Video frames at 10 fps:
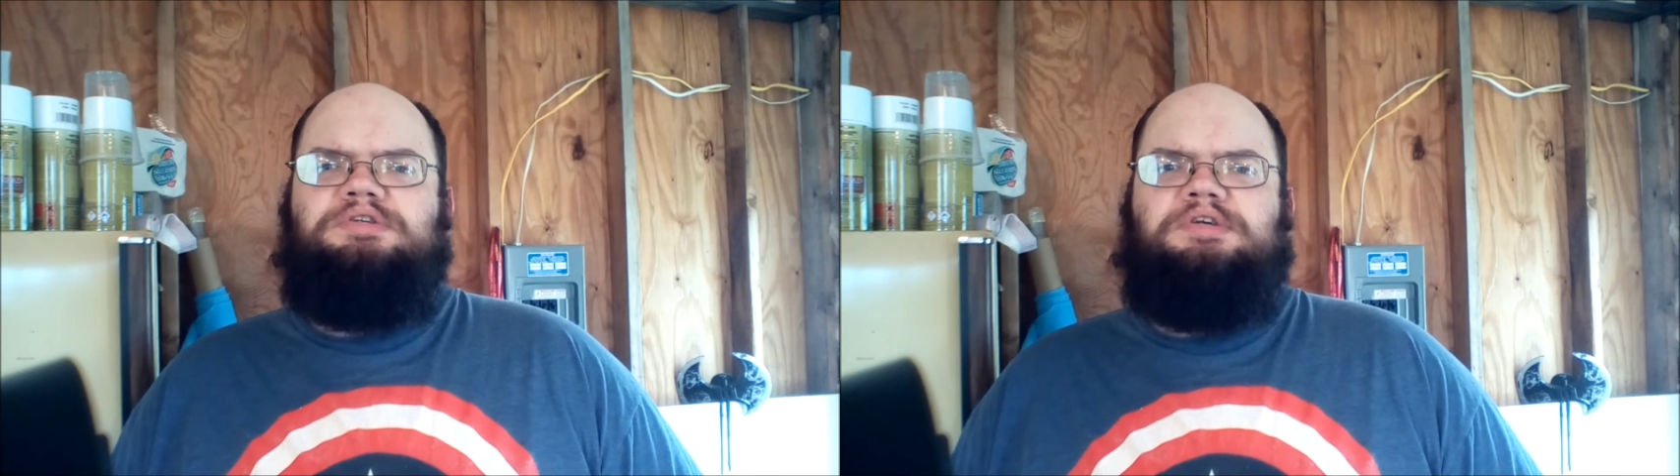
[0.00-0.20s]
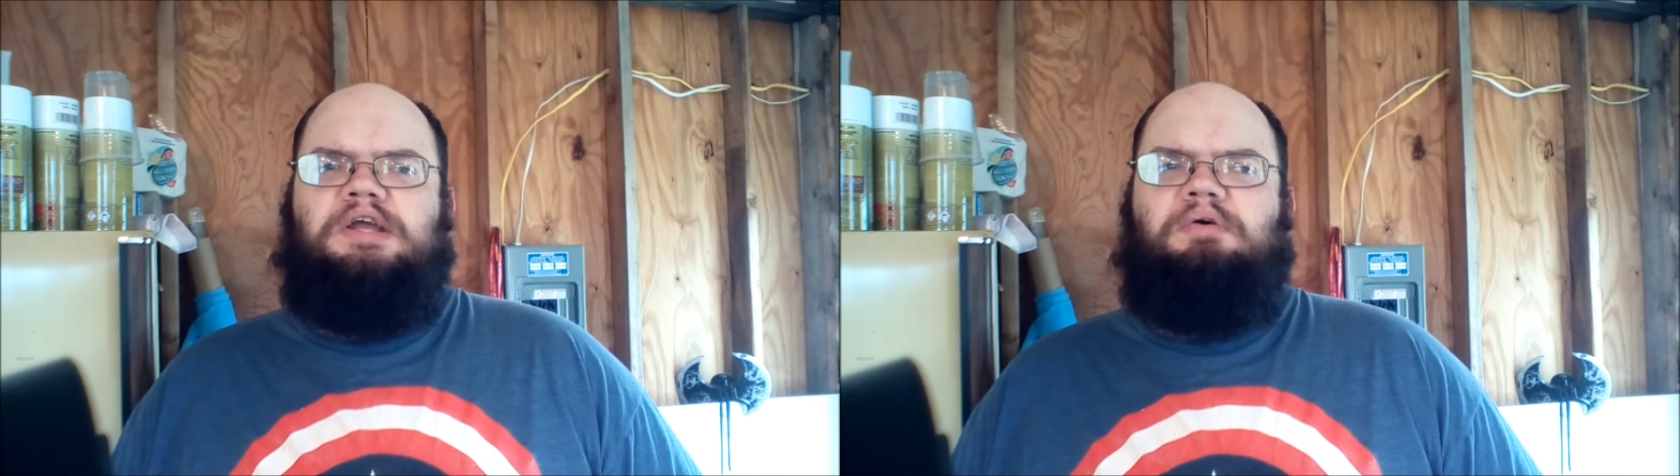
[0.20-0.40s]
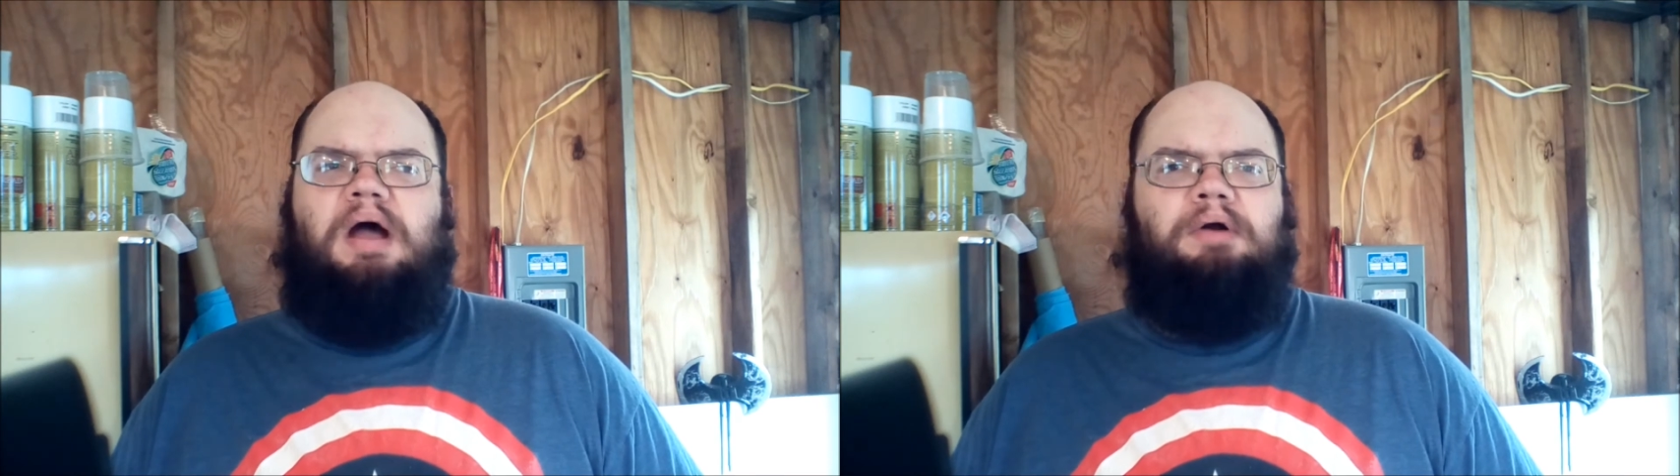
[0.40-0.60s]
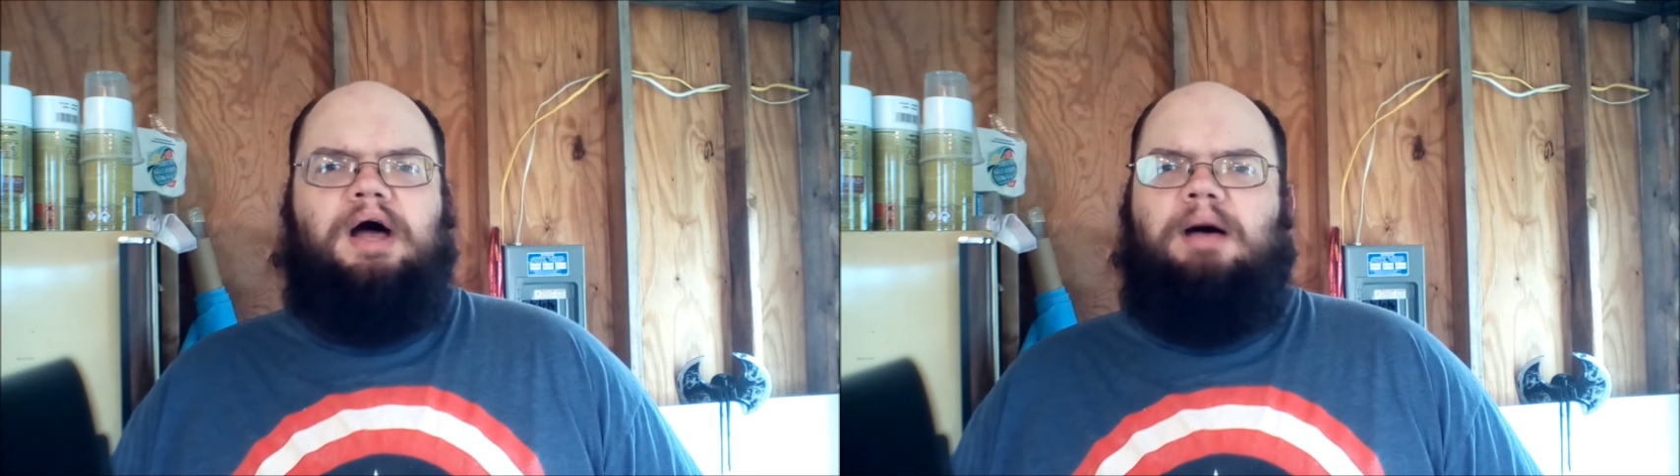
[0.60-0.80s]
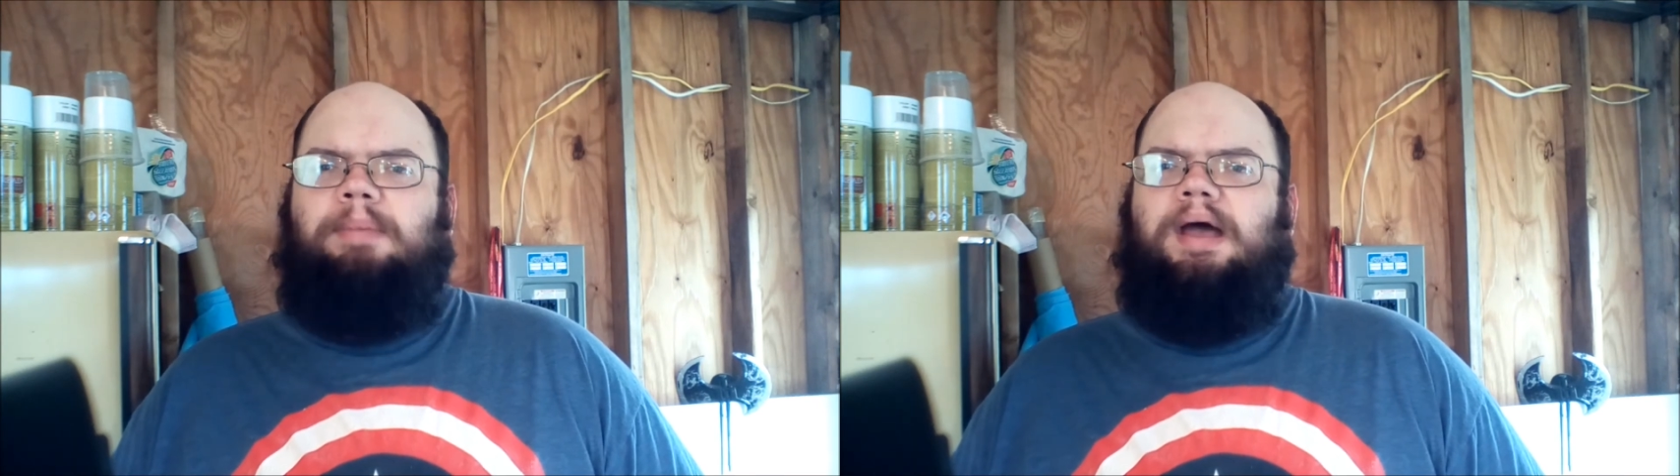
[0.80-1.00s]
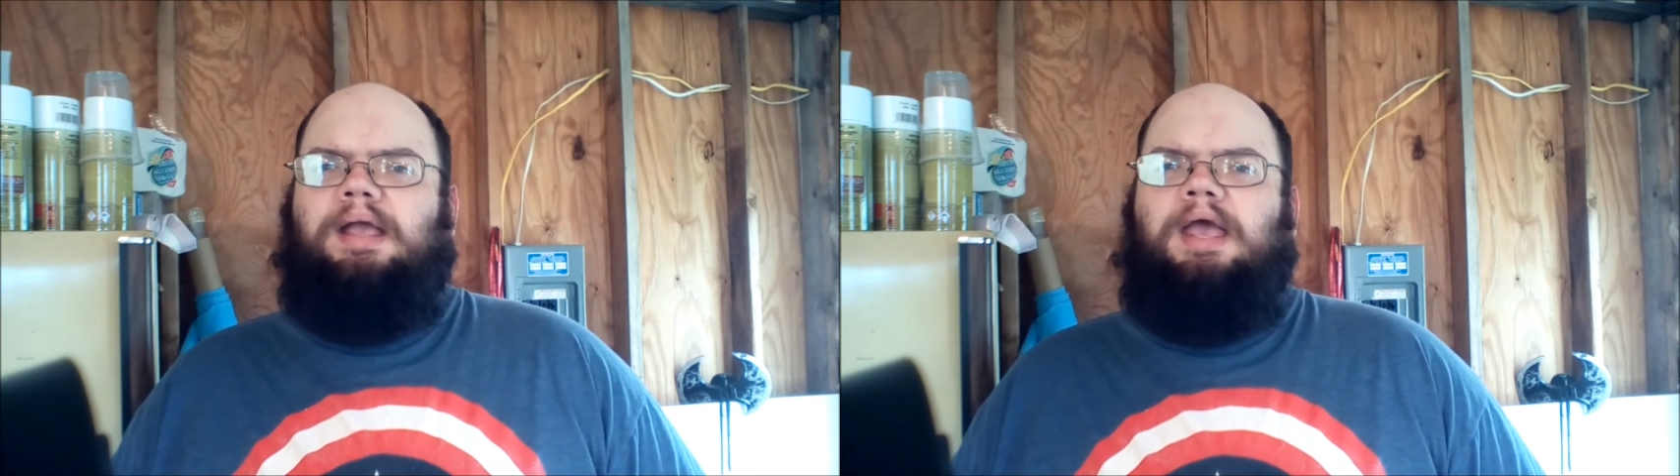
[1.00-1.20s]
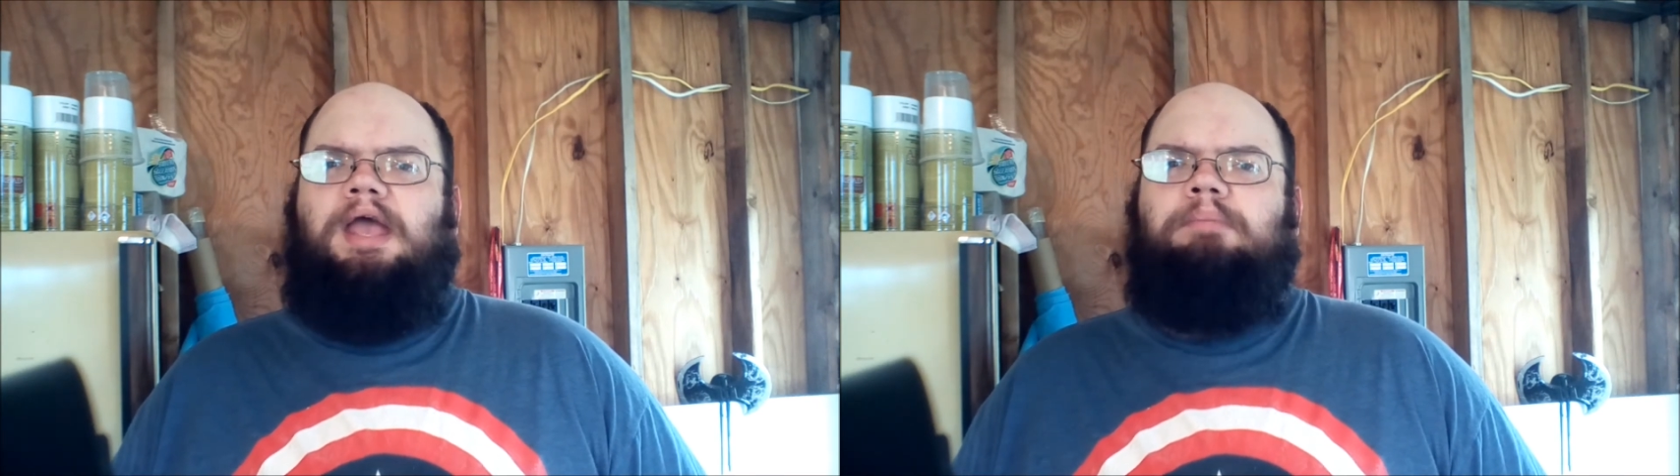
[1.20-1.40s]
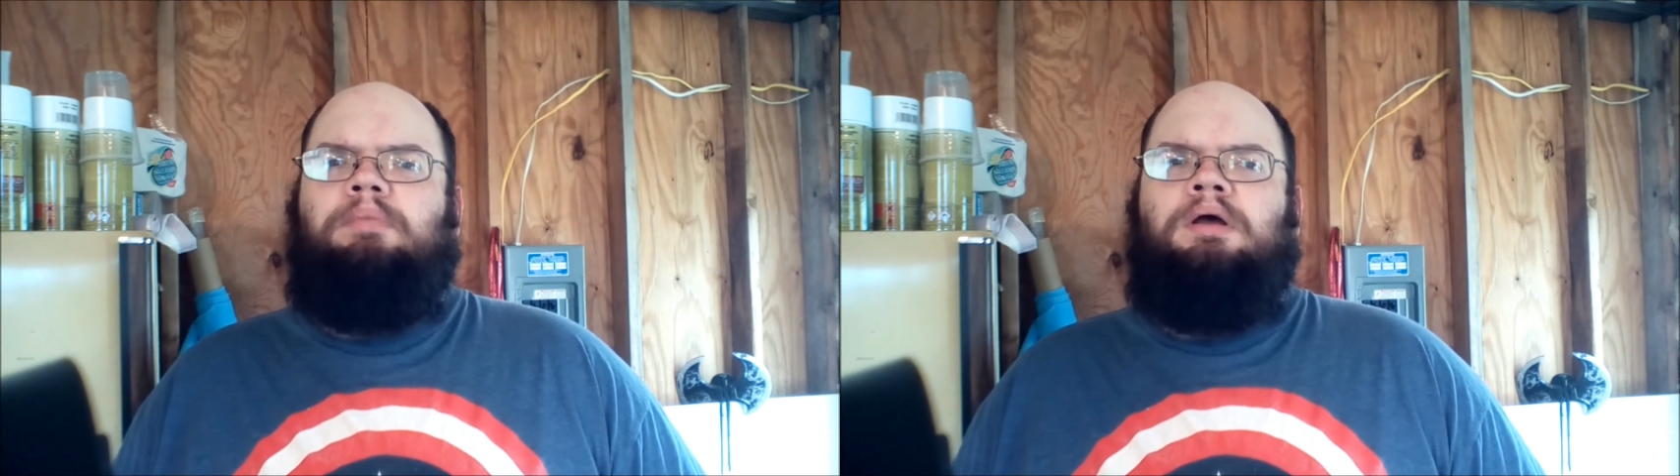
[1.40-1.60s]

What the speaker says: like, ground combat game,